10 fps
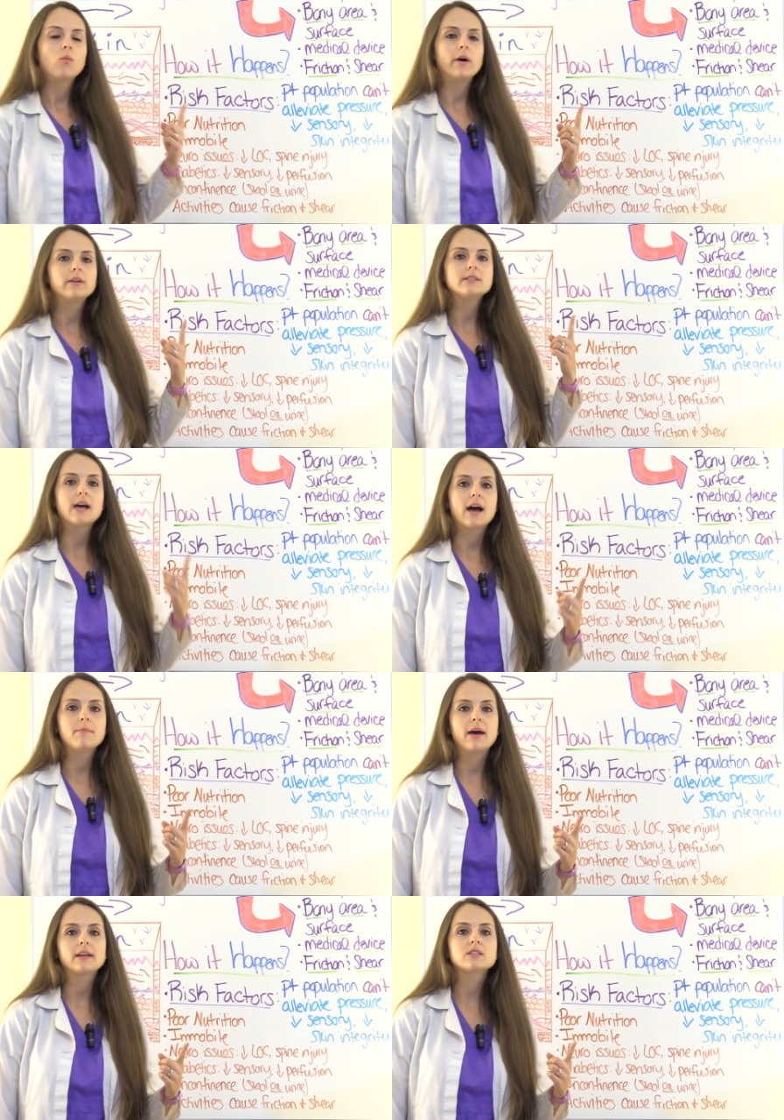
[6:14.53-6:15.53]
Well,
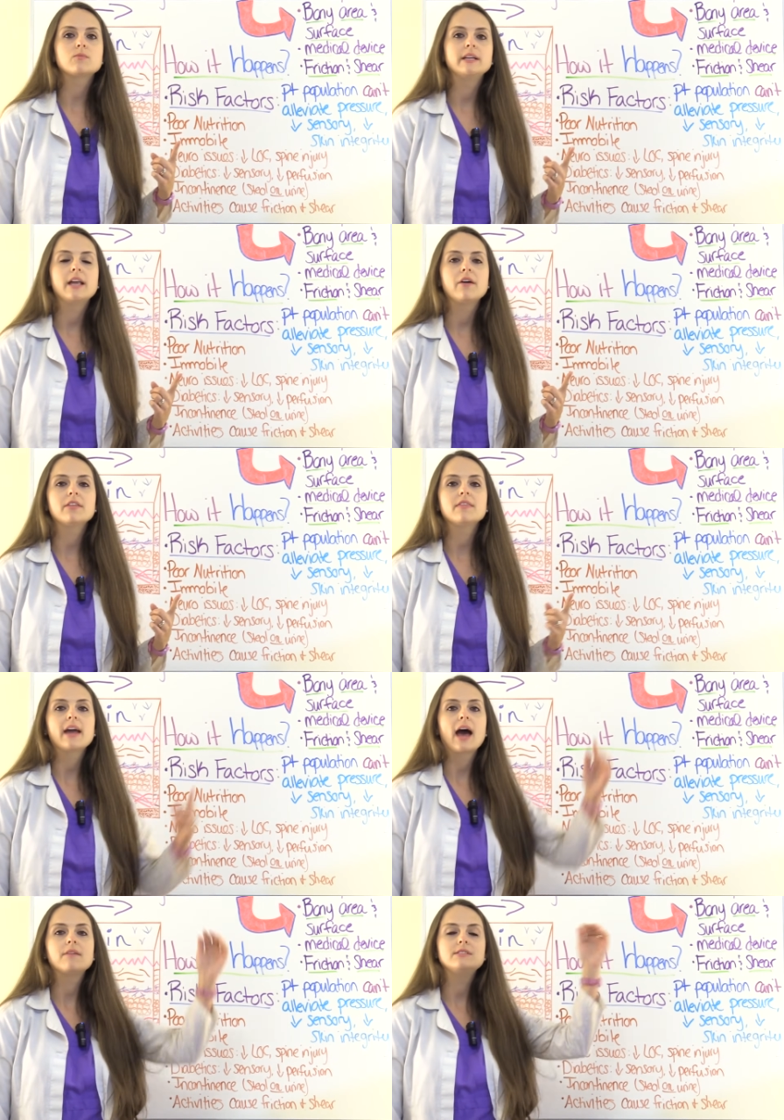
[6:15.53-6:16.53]
diabetics, we know that
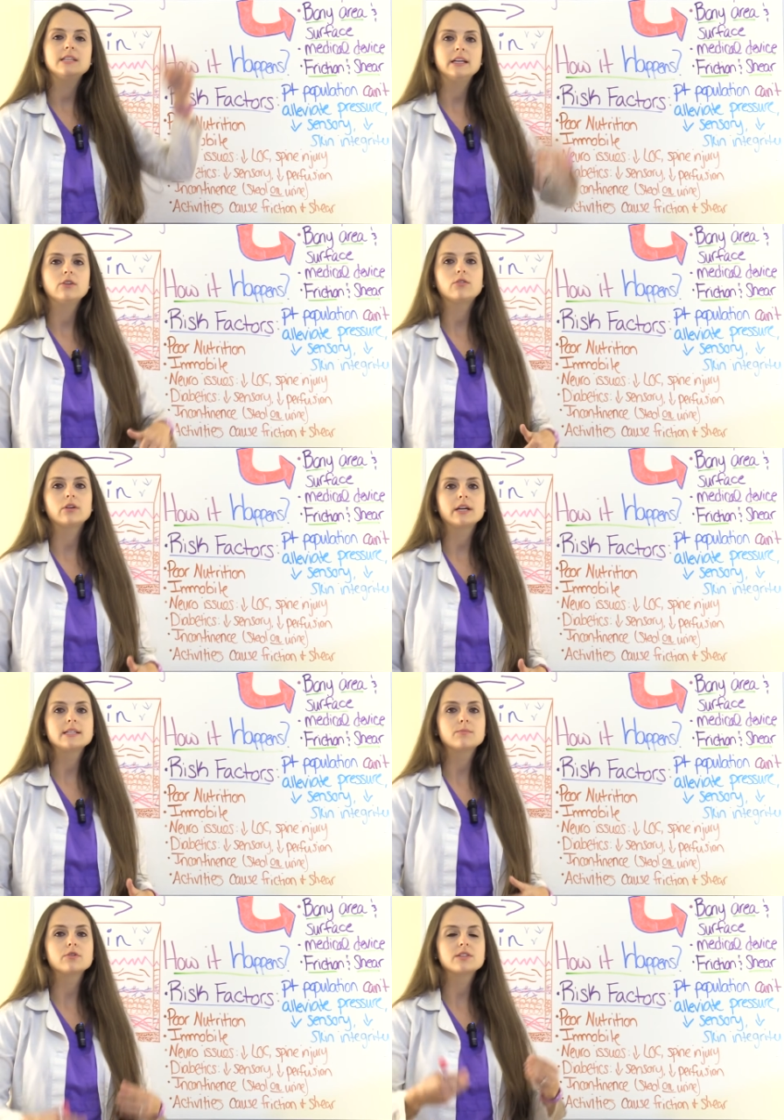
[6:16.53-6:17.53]
they have
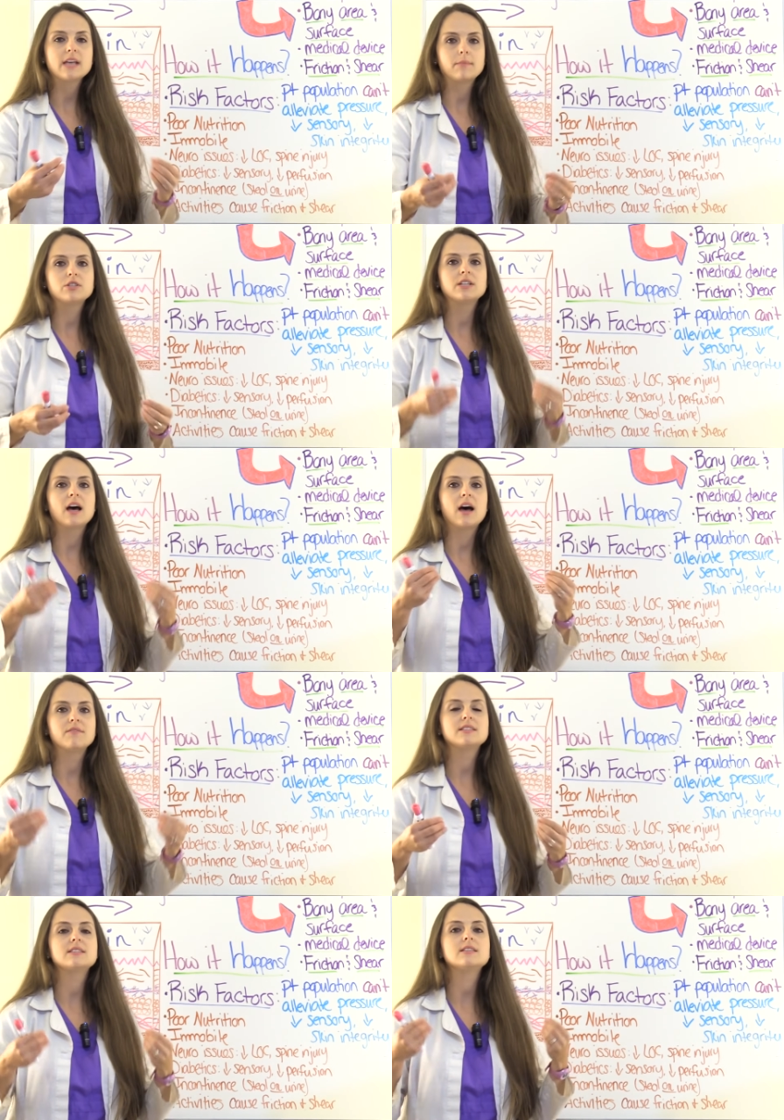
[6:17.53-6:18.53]
decreased perception
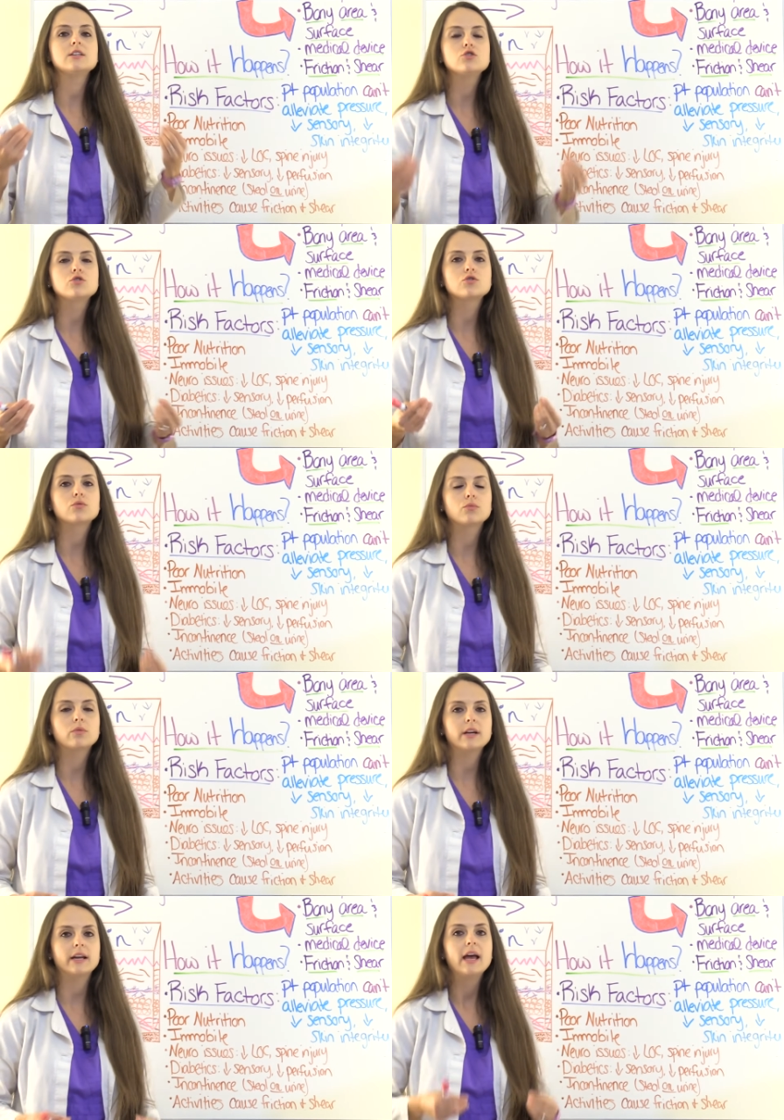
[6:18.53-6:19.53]
of
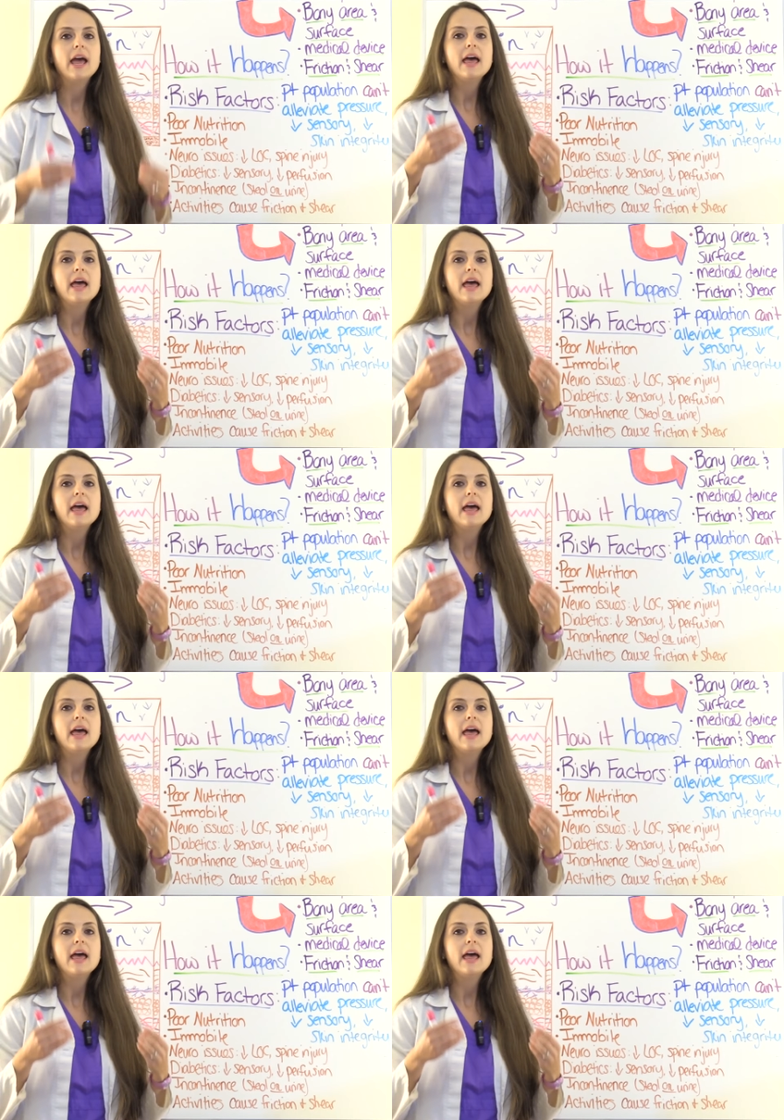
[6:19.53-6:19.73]
sensory.